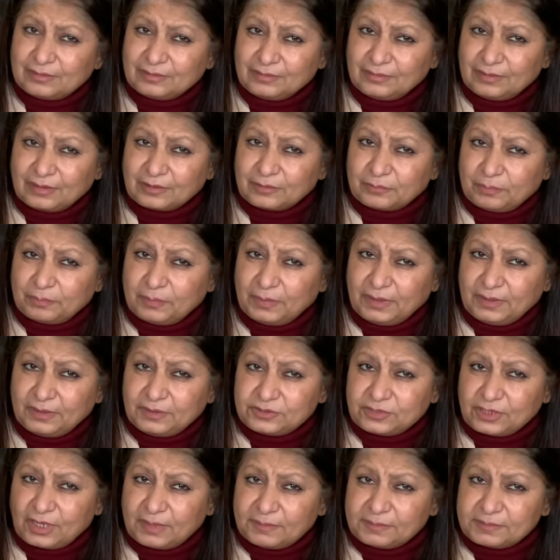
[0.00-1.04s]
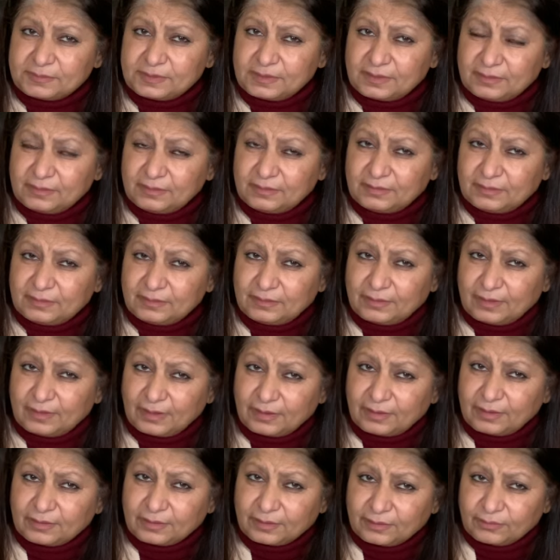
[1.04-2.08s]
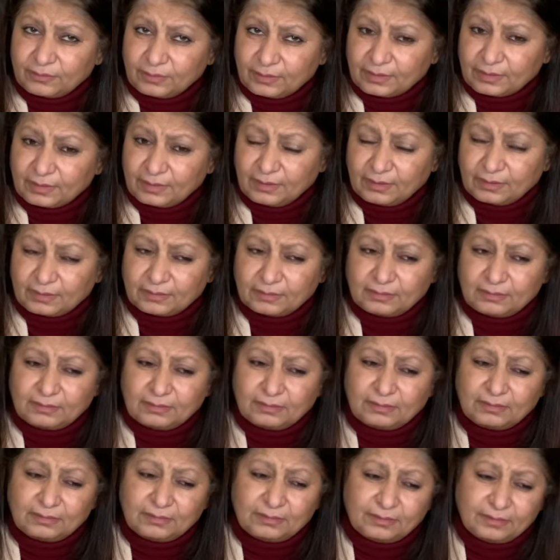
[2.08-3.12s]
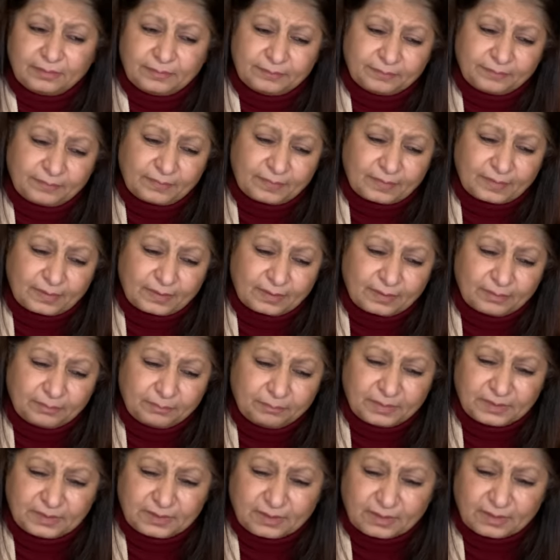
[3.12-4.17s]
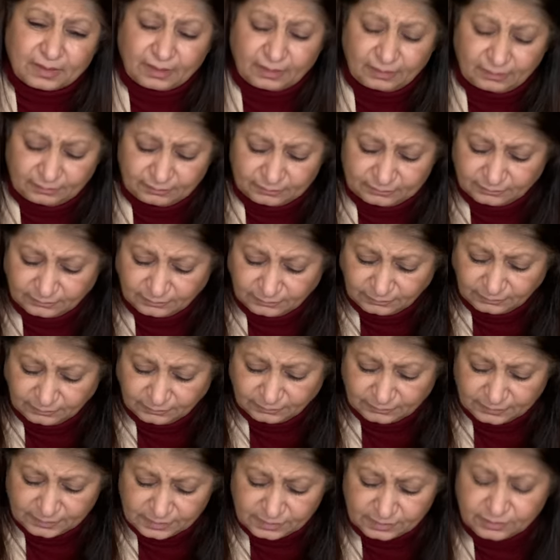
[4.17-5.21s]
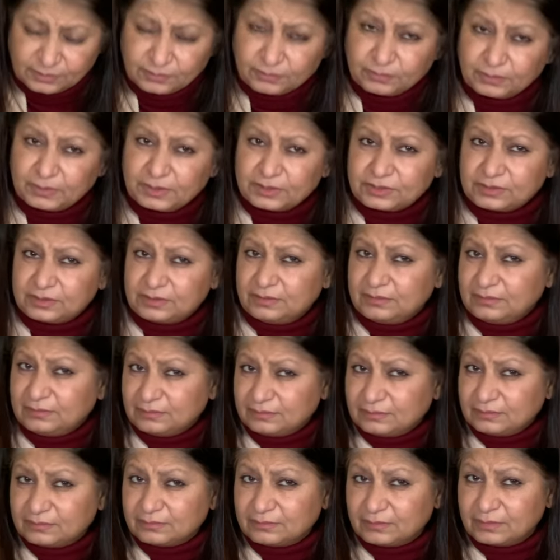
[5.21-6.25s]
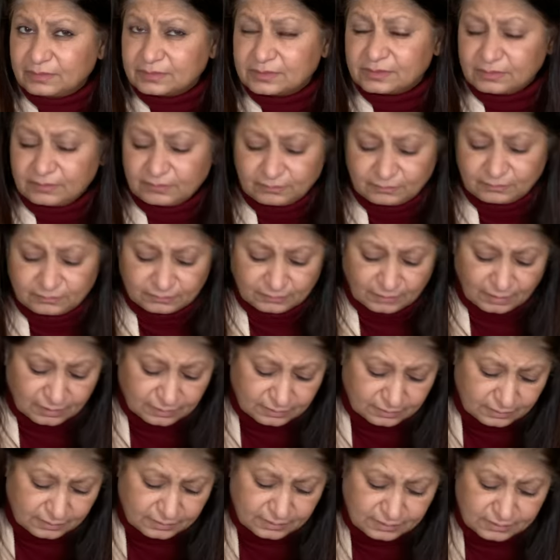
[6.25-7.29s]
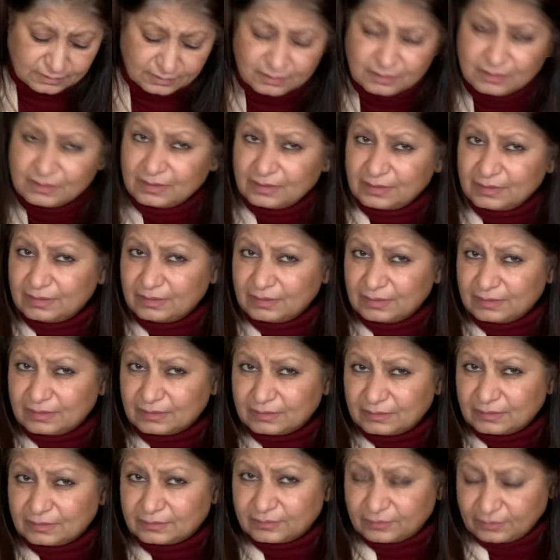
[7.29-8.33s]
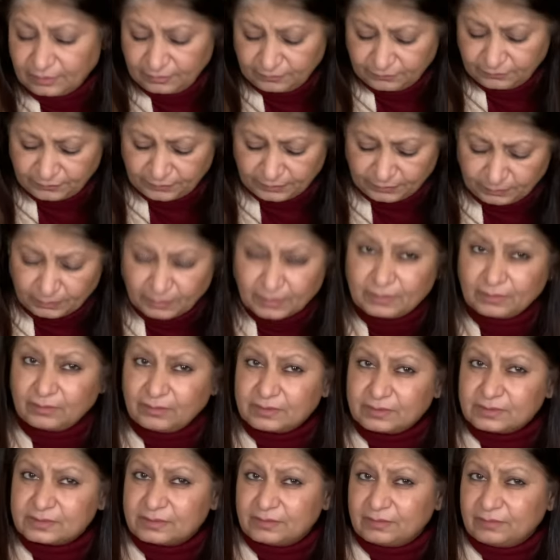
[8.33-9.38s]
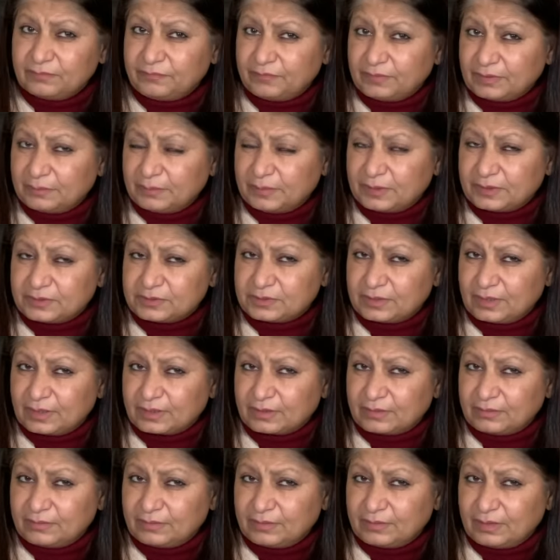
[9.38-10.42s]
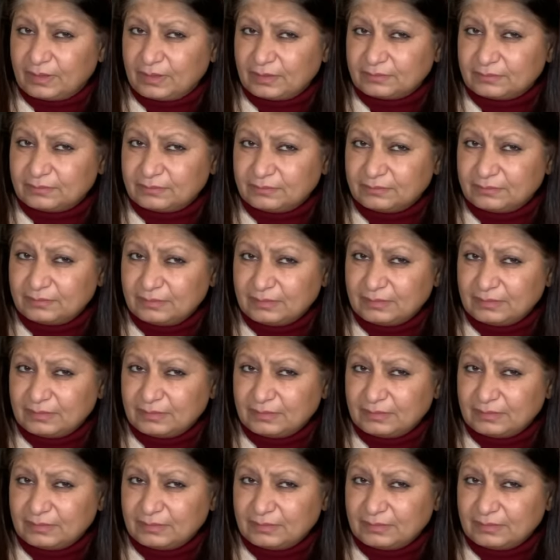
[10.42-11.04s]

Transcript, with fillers: not many jobs in the area you are in. Um, medical, situation also doctors not really very well also very much like you know that